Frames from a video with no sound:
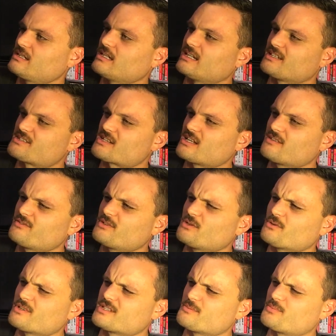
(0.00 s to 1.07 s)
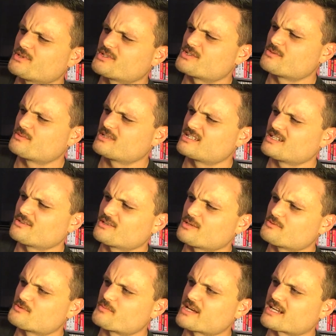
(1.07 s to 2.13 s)
It's kind of annoying to put Super Nintendo
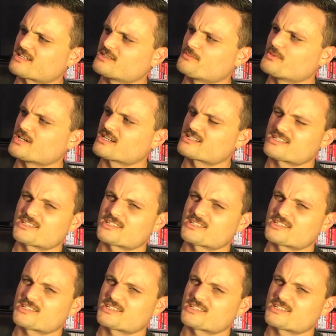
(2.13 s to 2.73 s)
games back in the box.